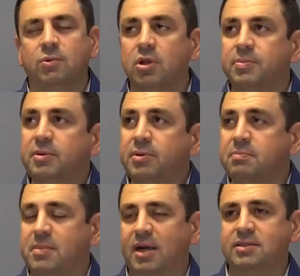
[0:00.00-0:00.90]
we'll be
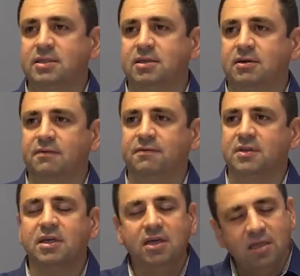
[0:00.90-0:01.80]
reminded of
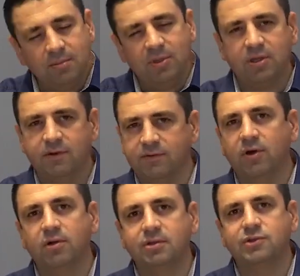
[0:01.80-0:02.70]
the coming of the
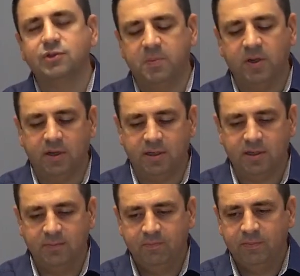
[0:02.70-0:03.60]
Holy Spirit
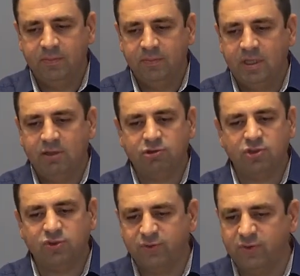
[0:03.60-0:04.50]
and
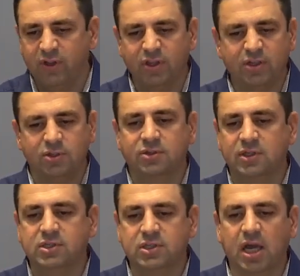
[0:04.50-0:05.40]
just filling those
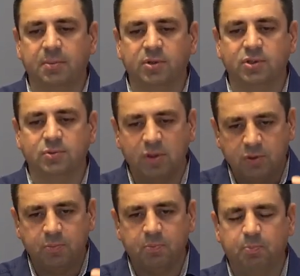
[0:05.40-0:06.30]
disciples
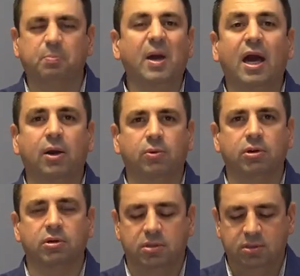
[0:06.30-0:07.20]
with
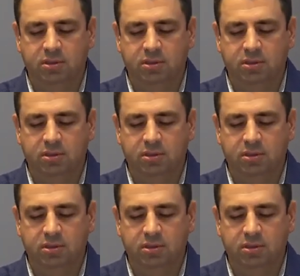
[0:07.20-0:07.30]
power.